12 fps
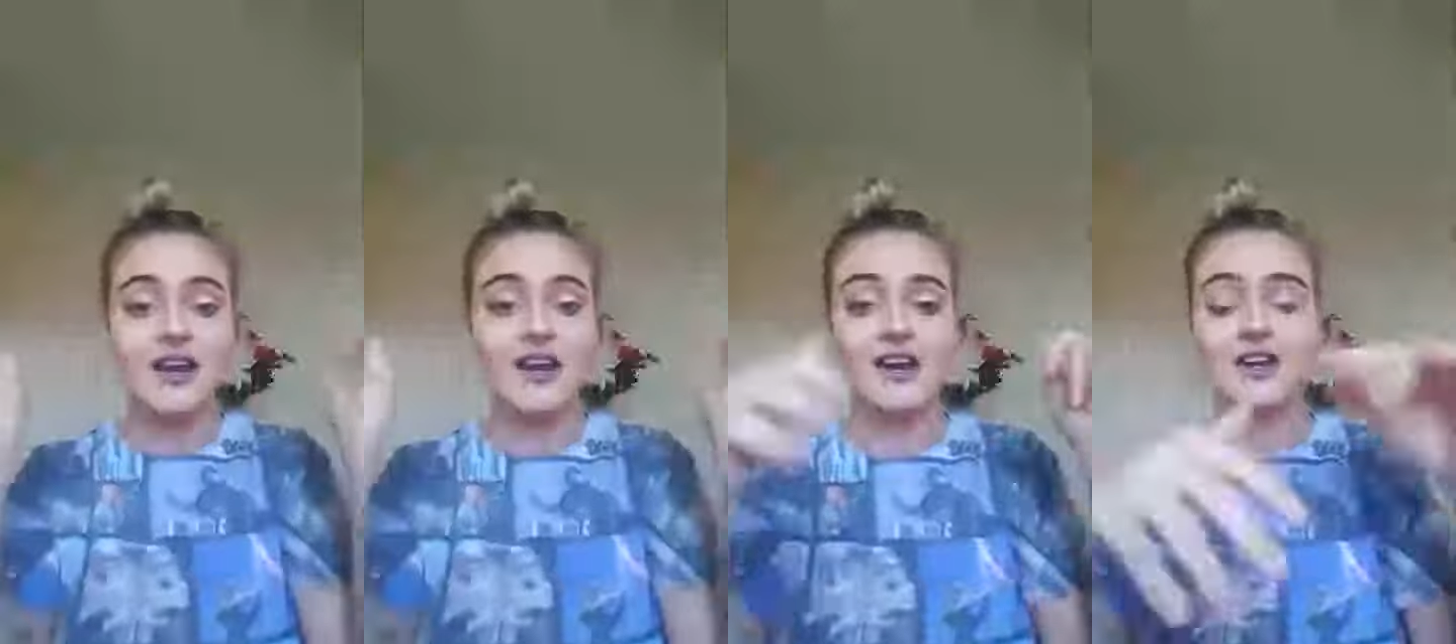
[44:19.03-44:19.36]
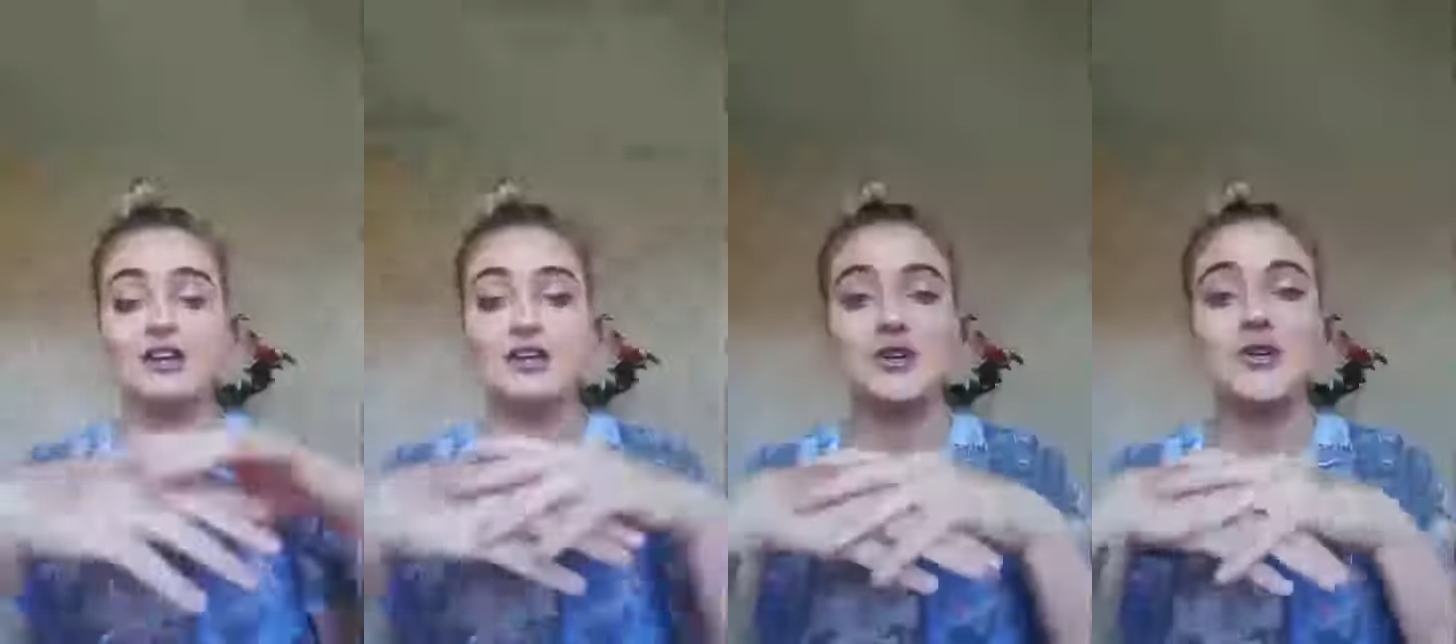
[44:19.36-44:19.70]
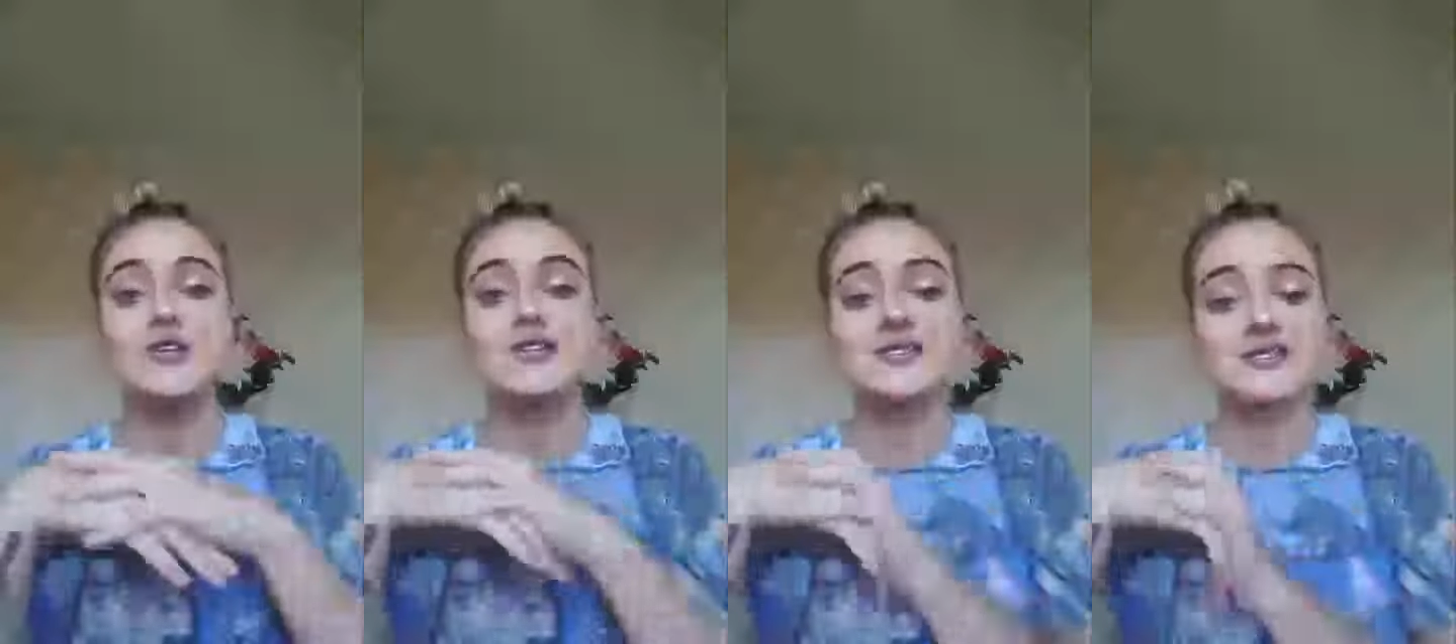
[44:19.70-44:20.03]
and I
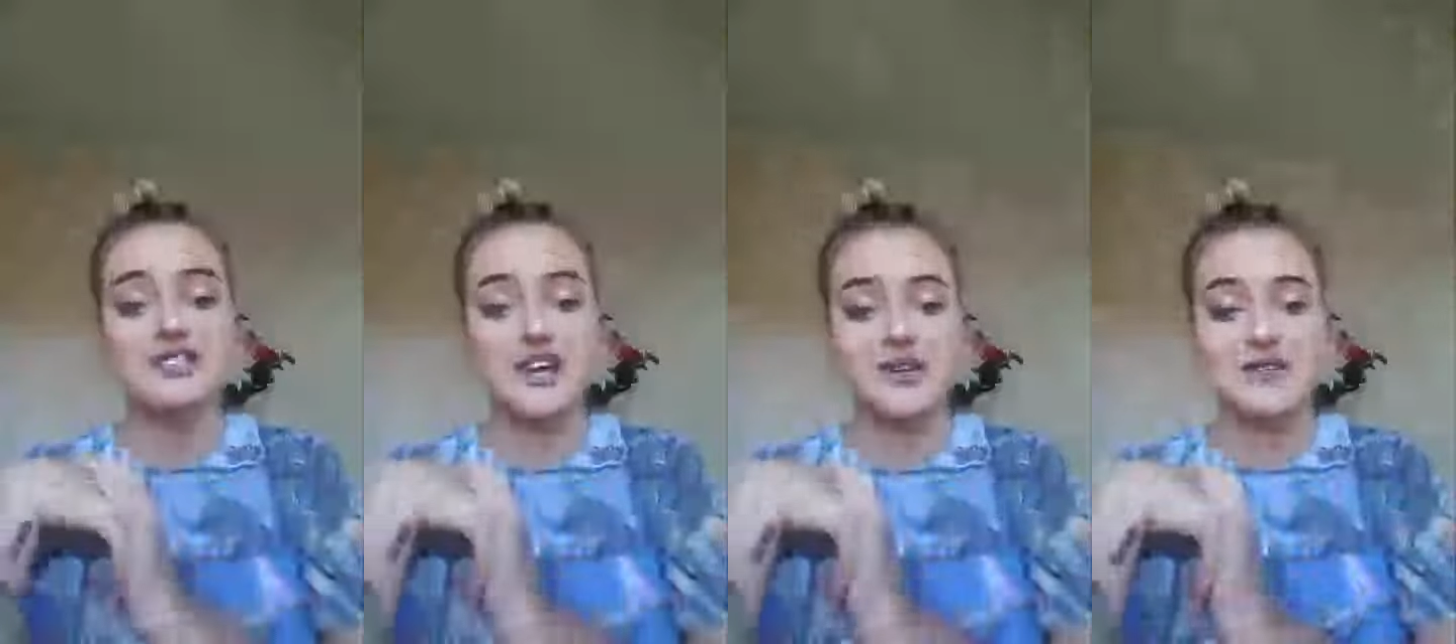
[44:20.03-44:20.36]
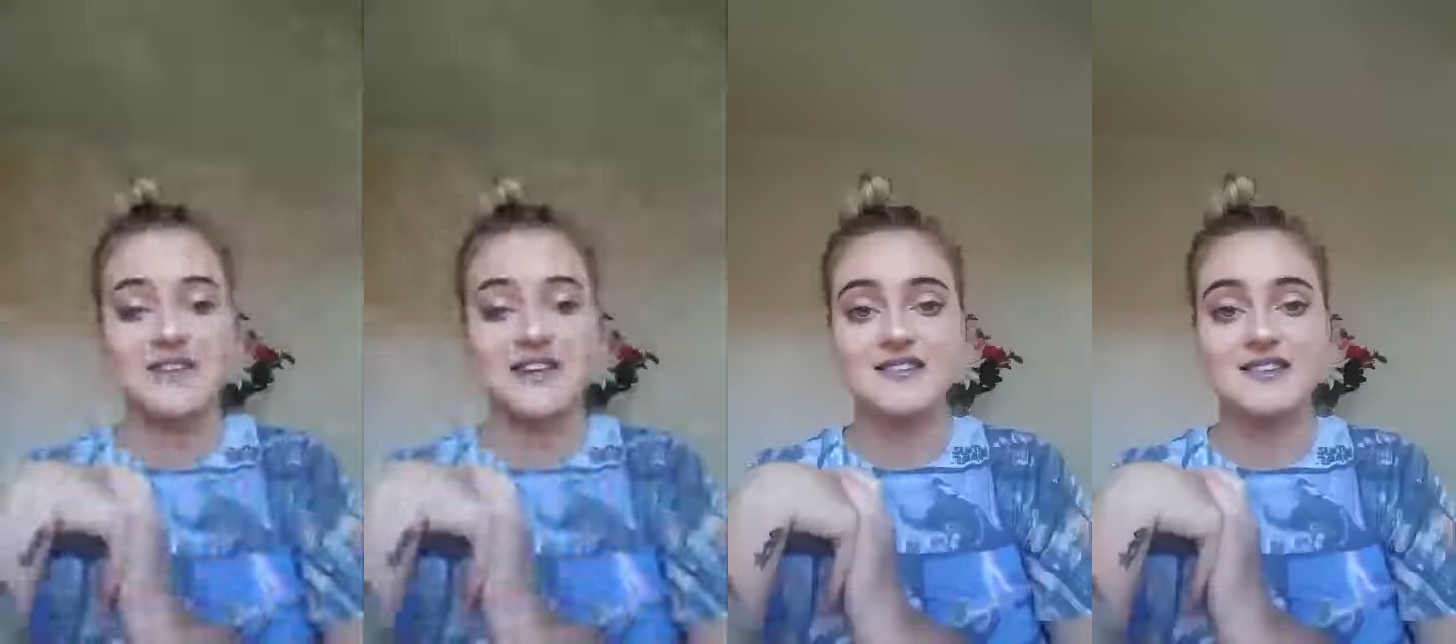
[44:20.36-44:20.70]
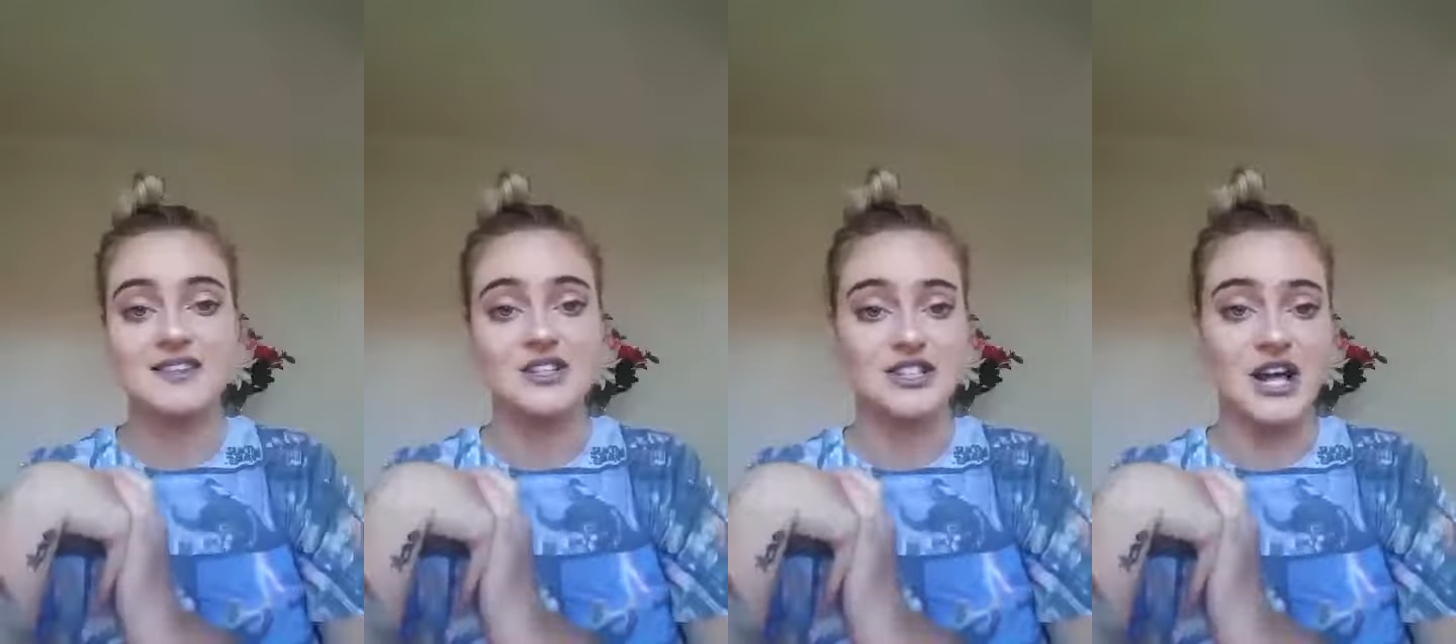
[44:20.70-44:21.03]
used Shadowsense
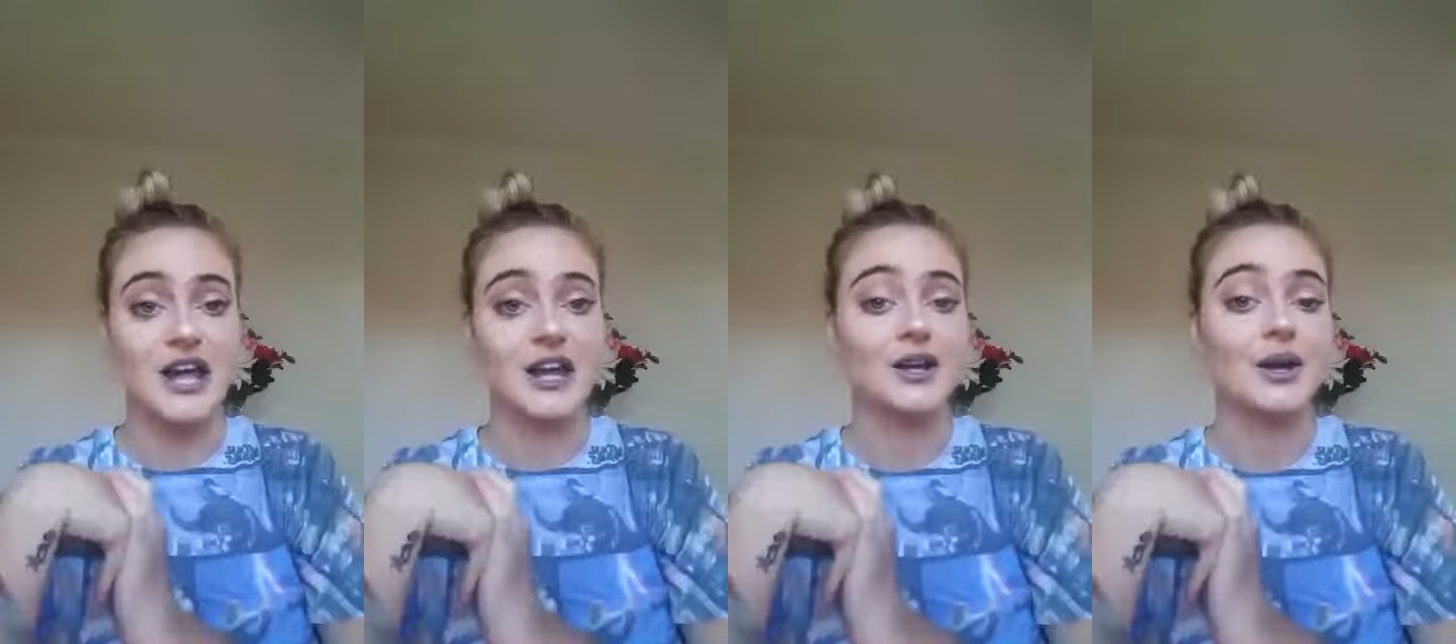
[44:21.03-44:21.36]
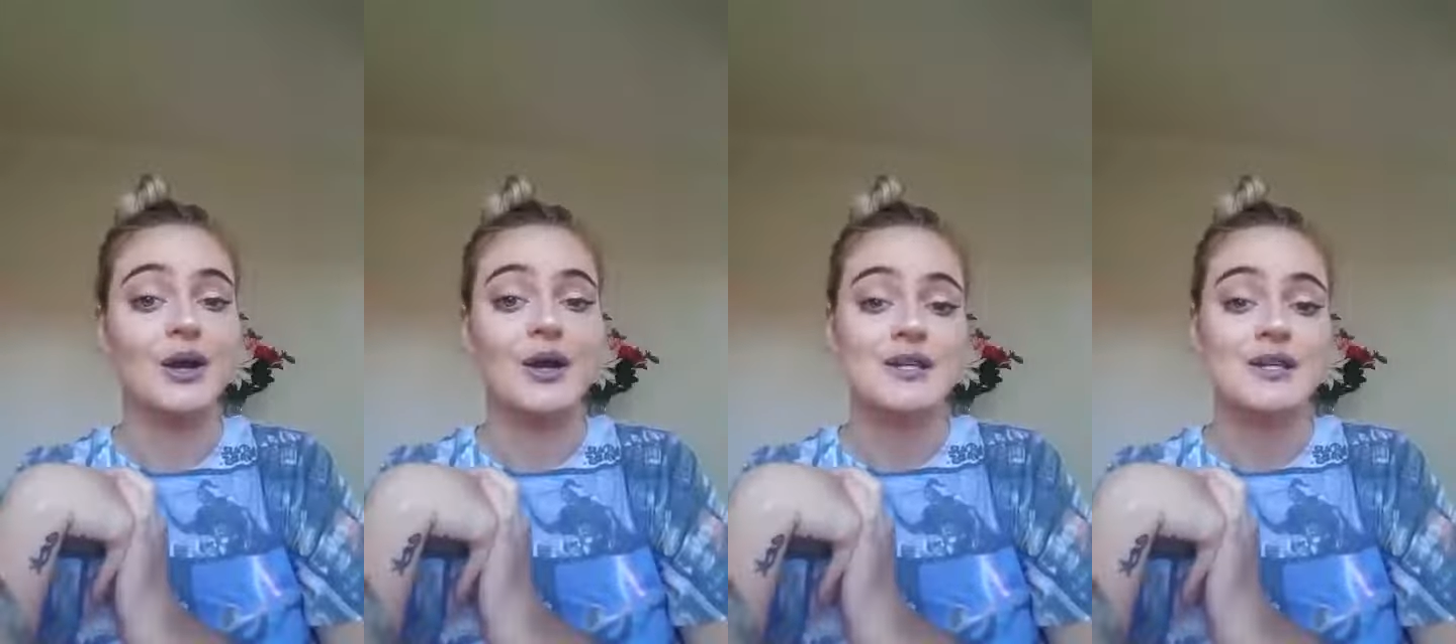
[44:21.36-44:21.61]
in the shade